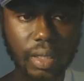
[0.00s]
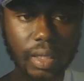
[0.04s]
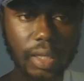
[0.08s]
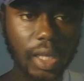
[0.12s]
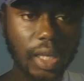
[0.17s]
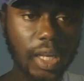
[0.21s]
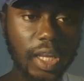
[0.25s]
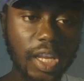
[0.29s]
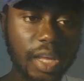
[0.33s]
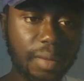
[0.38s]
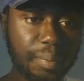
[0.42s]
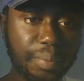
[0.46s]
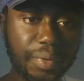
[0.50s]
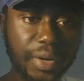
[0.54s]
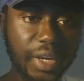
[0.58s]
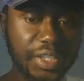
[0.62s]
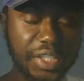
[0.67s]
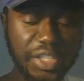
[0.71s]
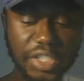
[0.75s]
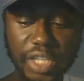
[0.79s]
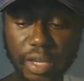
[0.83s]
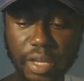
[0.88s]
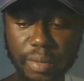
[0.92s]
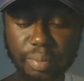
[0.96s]
They didn't impress.
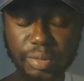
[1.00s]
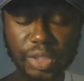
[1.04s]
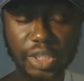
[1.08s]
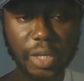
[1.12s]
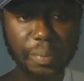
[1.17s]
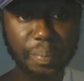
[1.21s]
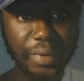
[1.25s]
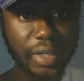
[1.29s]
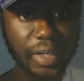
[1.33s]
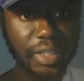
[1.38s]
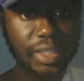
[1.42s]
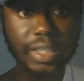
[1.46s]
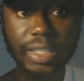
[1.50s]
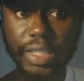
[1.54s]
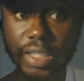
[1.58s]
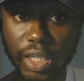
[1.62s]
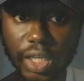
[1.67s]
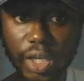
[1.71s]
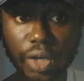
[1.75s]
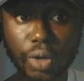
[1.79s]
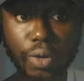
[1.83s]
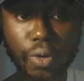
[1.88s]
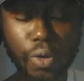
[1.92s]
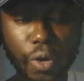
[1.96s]
Shea Patterson is a
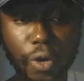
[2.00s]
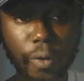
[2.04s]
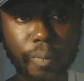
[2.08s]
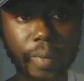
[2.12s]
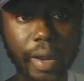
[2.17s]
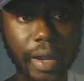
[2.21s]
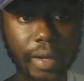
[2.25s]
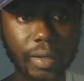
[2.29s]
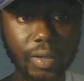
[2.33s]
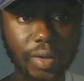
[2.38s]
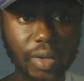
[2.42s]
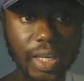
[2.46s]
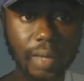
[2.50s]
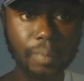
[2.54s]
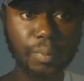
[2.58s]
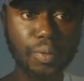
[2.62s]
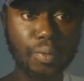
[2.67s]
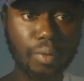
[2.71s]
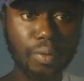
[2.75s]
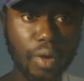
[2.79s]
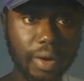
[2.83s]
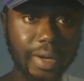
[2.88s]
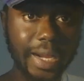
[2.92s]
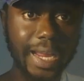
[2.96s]
good quarterback. Don't get me
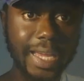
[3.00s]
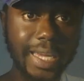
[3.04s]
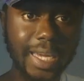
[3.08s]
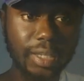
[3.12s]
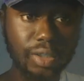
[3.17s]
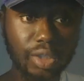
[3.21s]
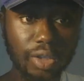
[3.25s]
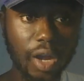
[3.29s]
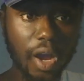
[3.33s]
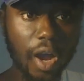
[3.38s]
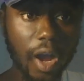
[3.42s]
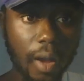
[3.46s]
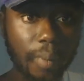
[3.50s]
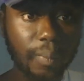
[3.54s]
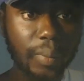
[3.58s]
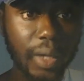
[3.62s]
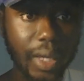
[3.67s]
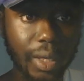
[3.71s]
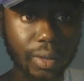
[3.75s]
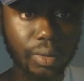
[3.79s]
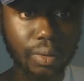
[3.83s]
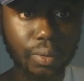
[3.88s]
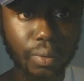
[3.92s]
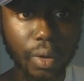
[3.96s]
wrong. That kid's arm
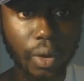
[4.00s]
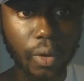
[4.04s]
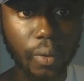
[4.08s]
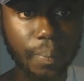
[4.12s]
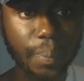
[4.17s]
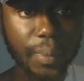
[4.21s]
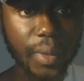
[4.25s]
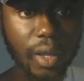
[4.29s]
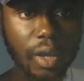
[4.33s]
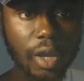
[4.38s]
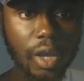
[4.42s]
can throw.